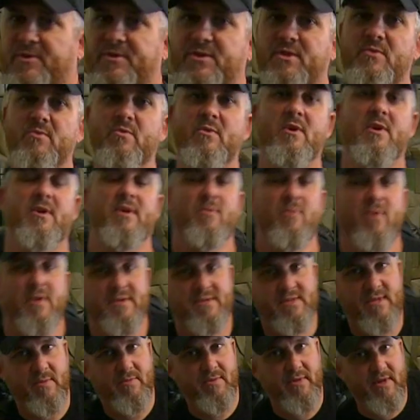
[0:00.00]
what you want. You
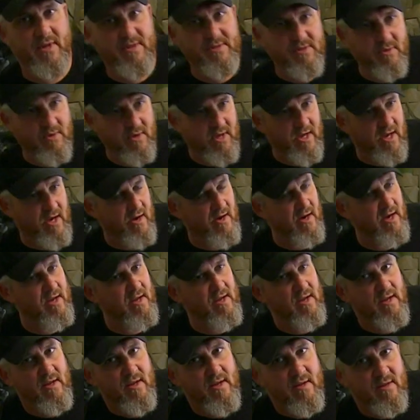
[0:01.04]
want something that's going to carry
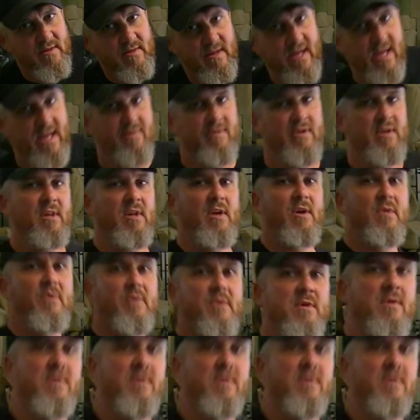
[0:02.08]
the heavy load,